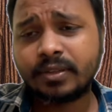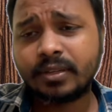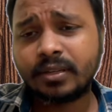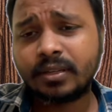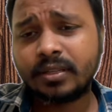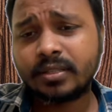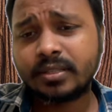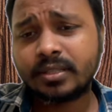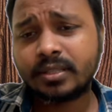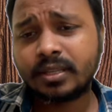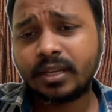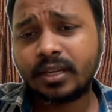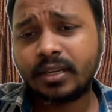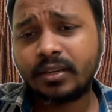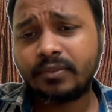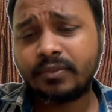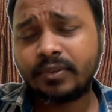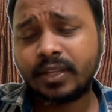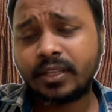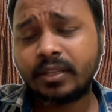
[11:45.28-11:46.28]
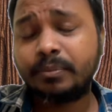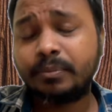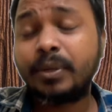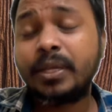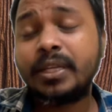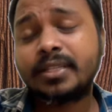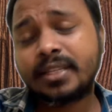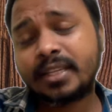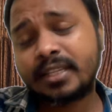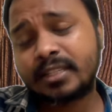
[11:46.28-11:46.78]
It's kind of like the
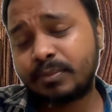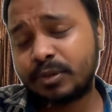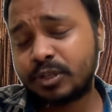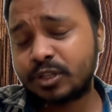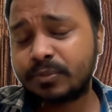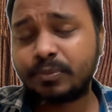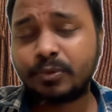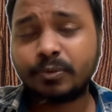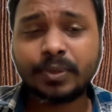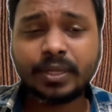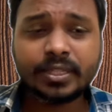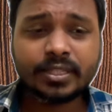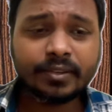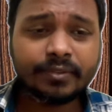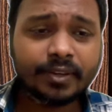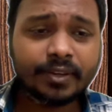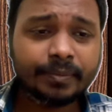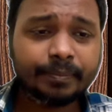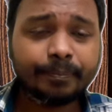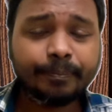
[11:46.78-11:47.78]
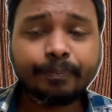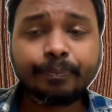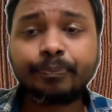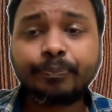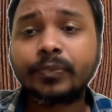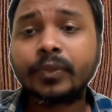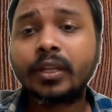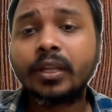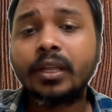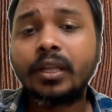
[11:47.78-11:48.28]
b6, bishop to b7.
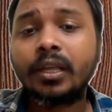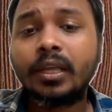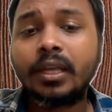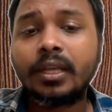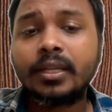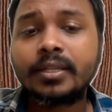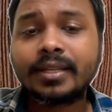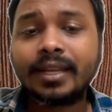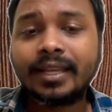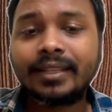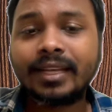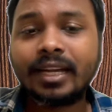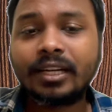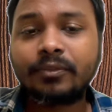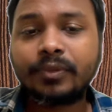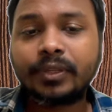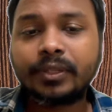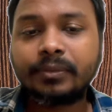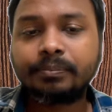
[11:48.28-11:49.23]
It's like that one.